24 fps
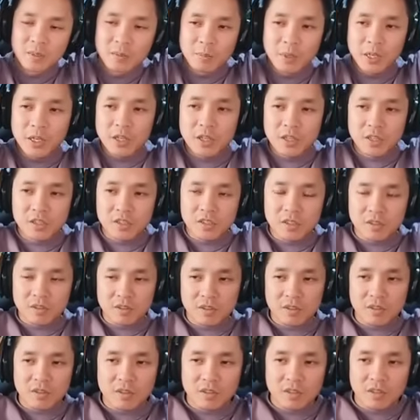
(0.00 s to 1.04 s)
Because
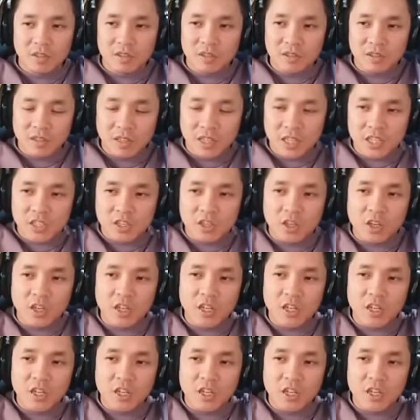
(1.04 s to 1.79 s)
he's got